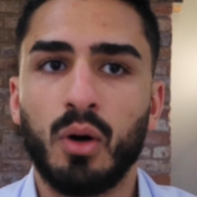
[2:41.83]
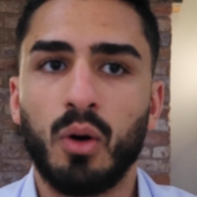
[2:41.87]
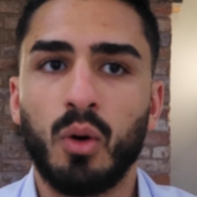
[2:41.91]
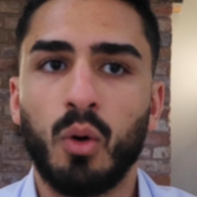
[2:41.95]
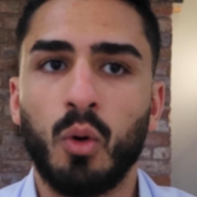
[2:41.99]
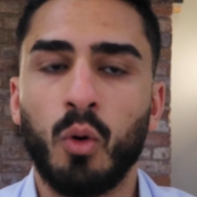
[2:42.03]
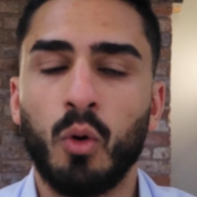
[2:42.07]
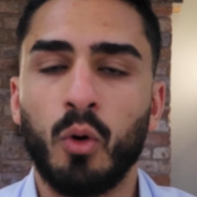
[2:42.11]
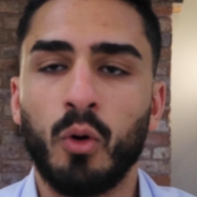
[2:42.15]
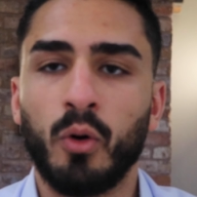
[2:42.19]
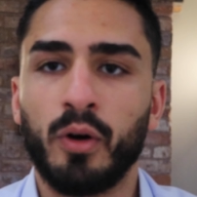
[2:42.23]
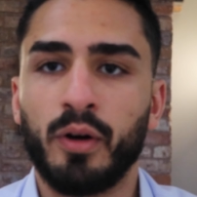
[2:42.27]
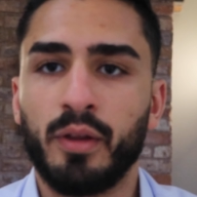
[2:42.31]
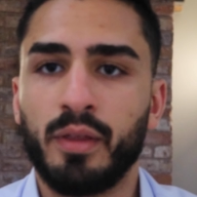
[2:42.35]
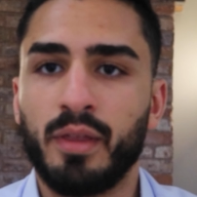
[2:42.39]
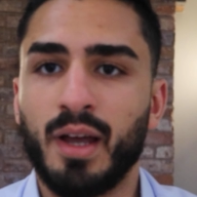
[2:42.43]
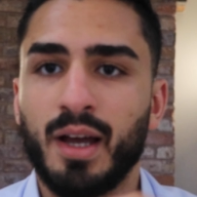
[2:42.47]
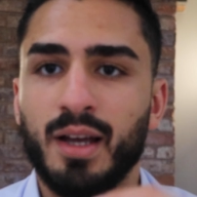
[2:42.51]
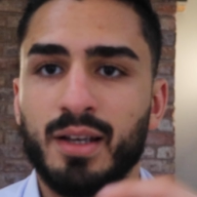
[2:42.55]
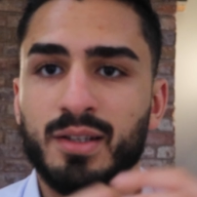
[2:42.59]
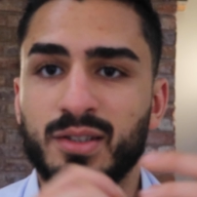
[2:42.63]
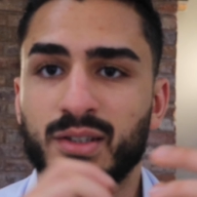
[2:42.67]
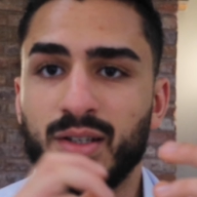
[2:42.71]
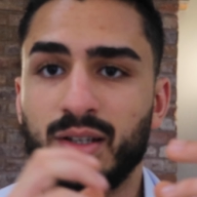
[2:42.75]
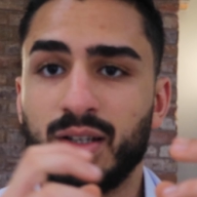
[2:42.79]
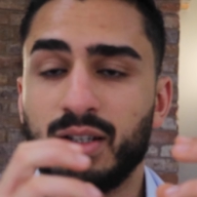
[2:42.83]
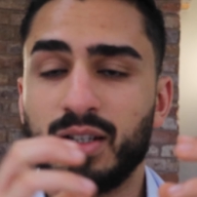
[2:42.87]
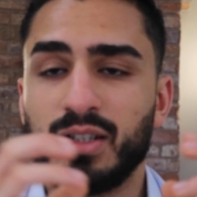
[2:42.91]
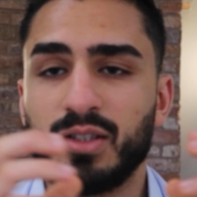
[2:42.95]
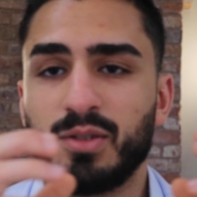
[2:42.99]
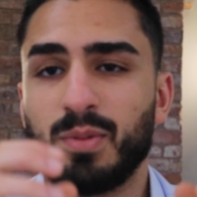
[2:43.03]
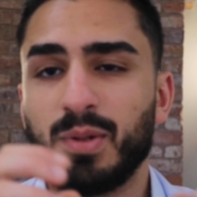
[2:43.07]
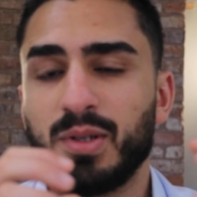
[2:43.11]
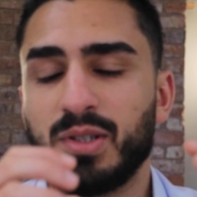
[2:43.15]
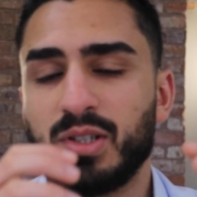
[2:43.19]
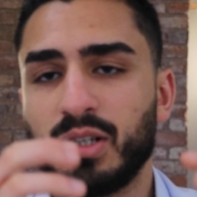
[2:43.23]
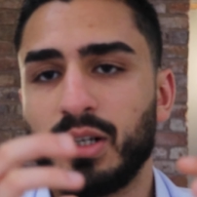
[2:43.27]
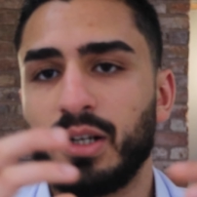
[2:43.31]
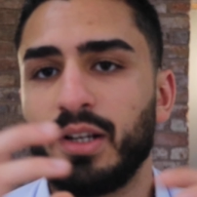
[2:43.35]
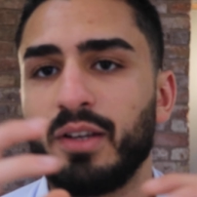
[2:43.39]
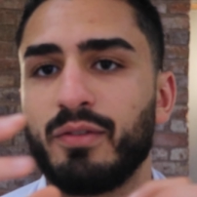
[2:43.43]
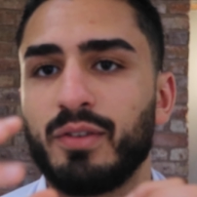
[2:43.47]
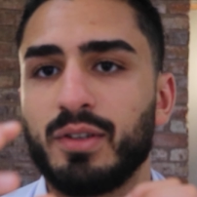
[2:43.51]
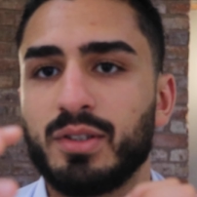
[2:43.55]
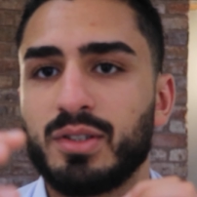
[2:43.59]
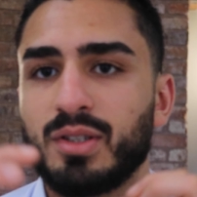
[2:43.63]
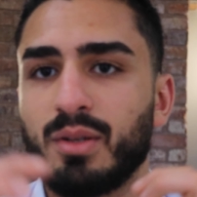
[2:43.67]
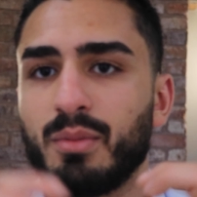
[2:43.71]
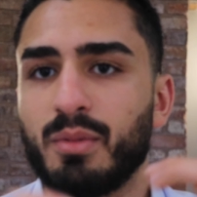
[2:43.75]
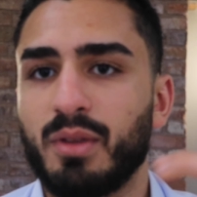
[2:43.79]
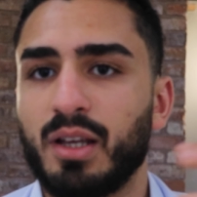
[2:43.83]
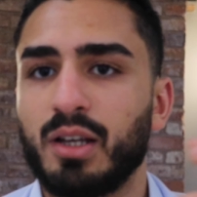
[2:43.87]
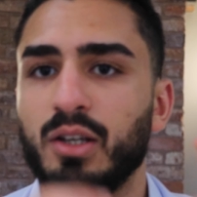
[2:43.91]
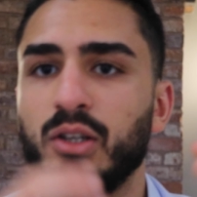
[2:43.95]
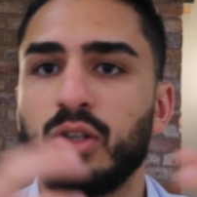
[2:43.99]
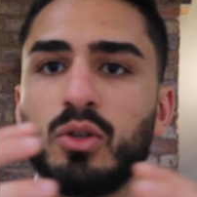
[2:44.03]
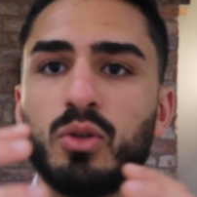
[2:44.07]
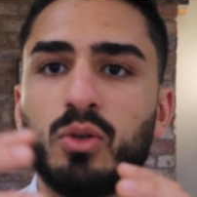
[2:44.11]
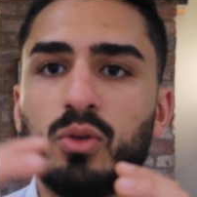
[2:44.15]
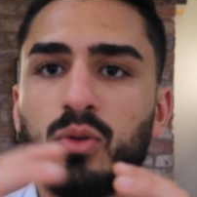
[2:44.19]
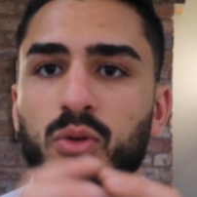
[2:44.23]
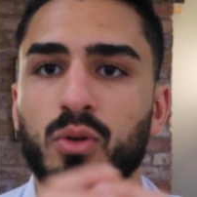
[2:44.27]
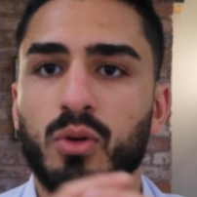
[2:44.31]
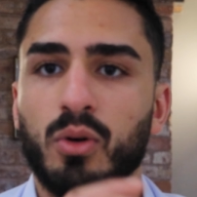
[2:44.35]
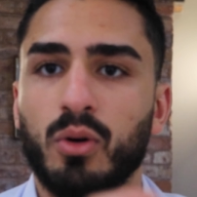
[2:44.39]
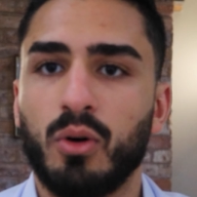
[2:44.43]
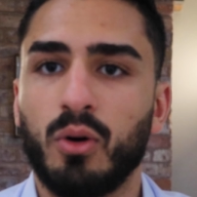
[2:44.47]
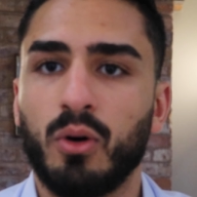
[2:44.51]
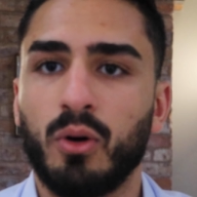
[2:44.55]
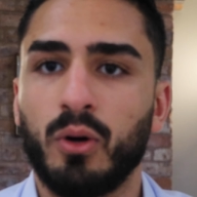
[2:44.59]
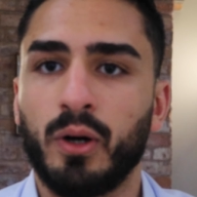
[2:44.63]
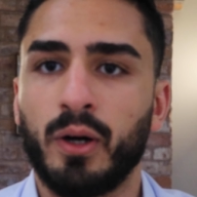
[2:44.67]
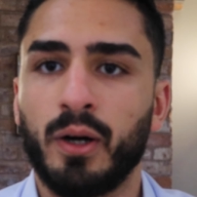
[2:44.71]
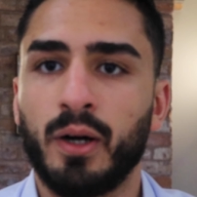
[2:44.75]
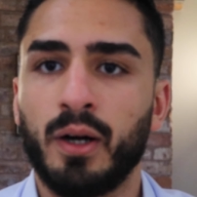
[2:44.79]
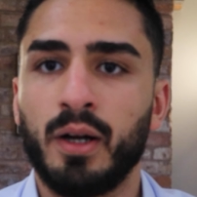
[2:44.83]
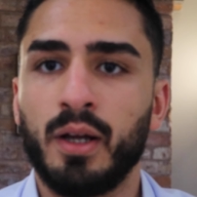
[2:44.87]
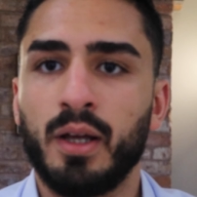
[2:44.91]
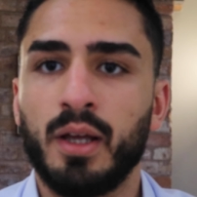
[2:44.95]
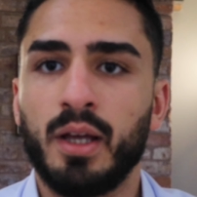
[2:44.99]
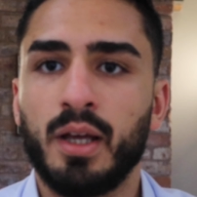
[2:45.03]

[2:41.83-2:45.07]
or that is, especially if it's something new, or